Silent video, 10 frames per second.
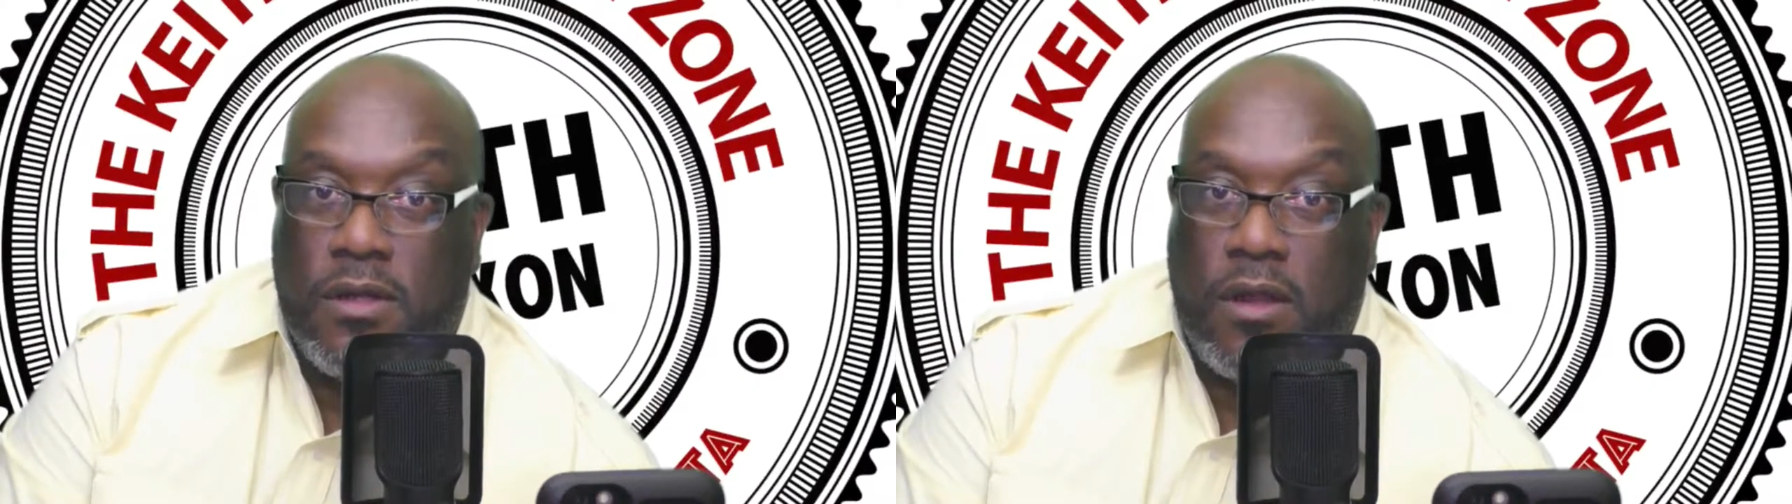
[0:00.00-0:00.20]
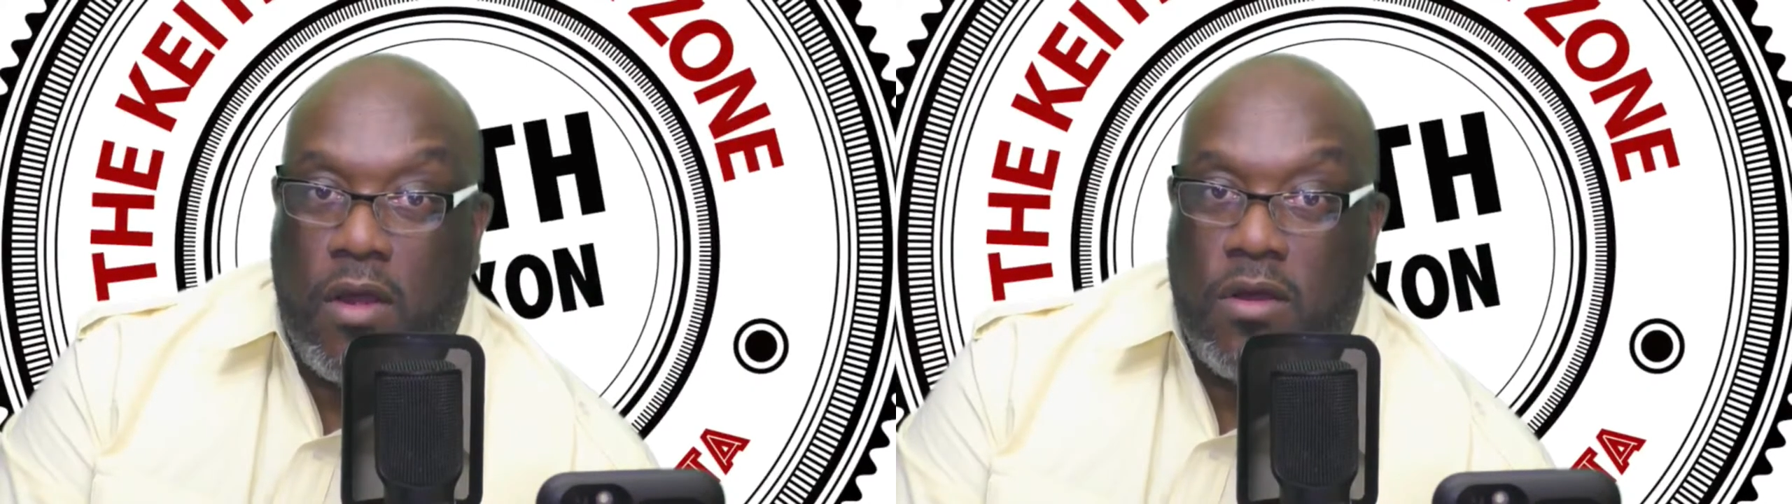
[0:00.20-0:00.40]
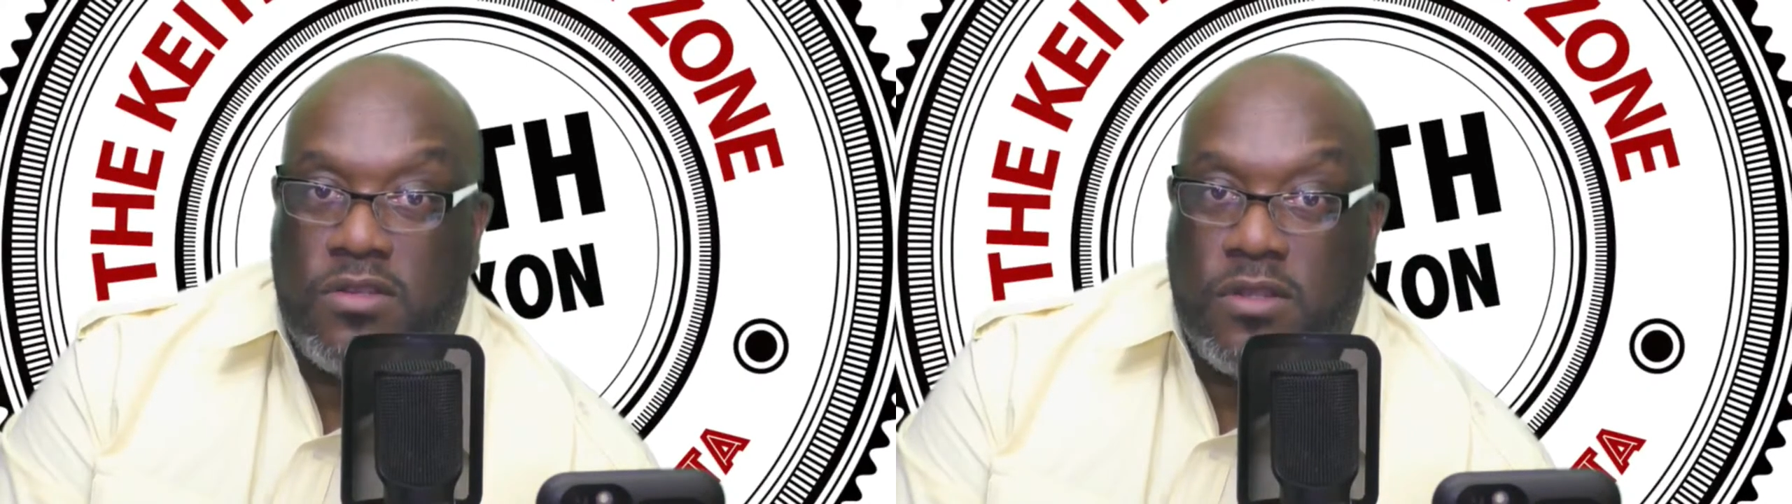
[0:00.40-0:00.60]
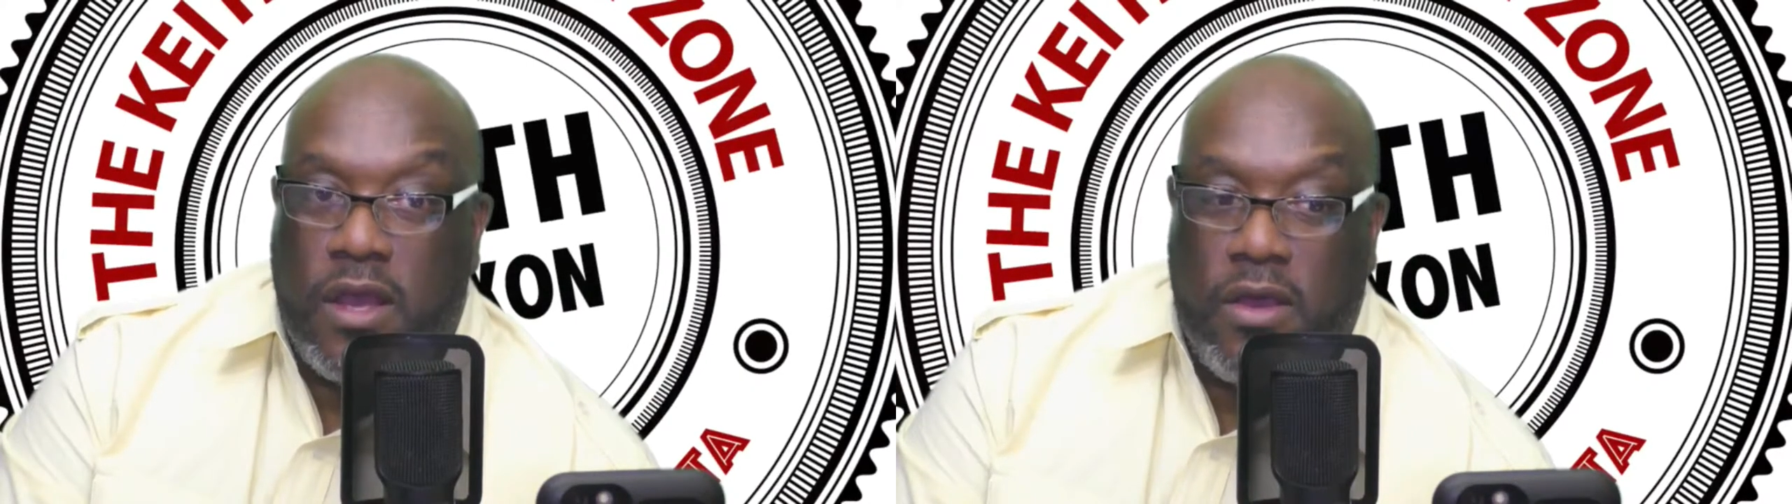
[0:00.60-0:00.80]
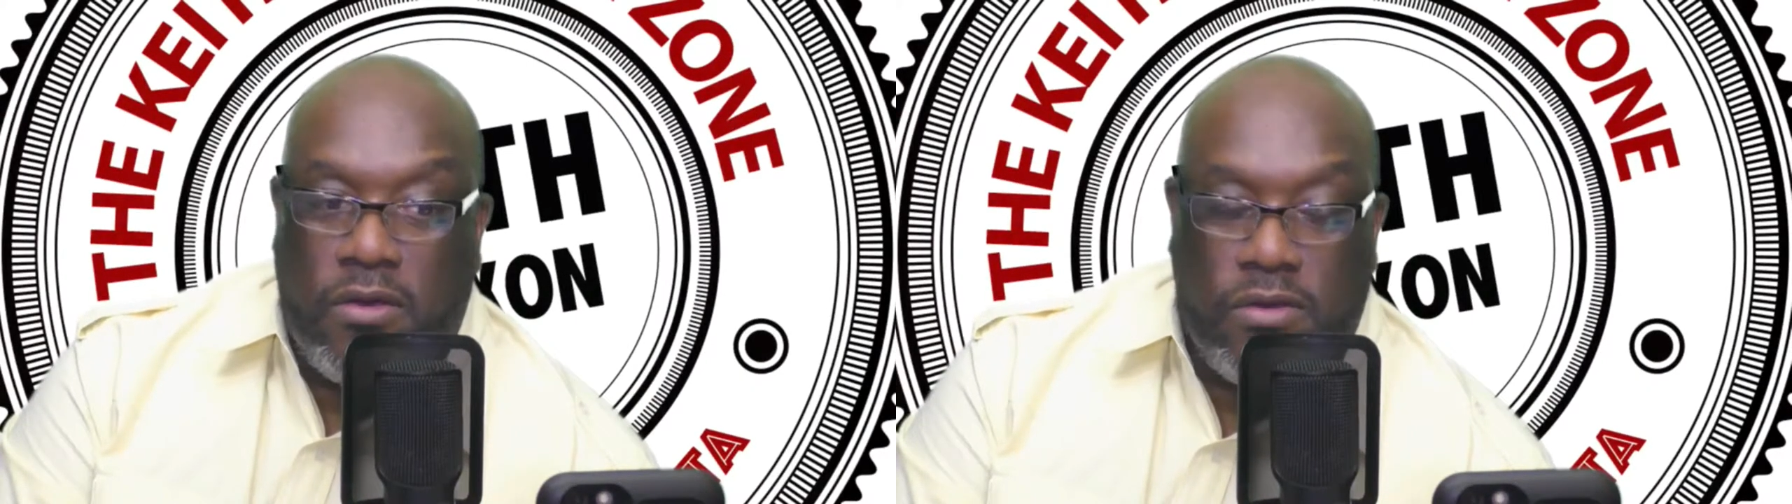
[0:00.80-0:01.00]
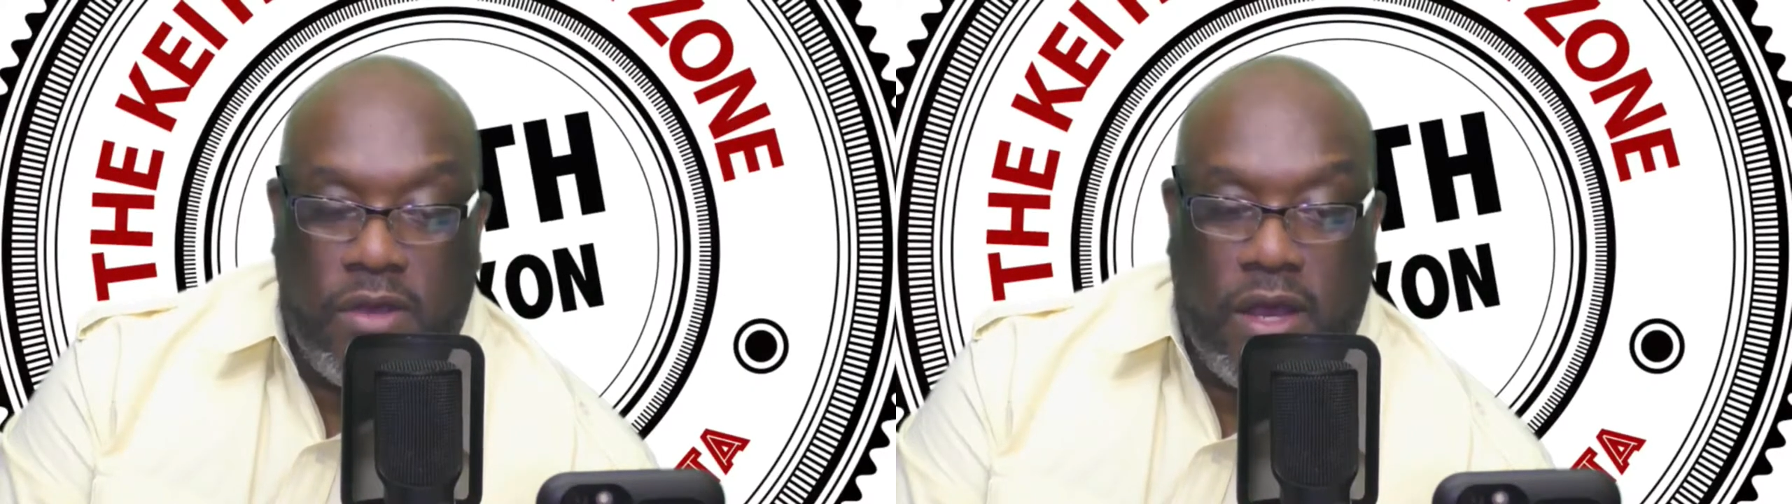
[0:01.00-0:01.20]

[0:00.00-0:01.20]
Large scale, you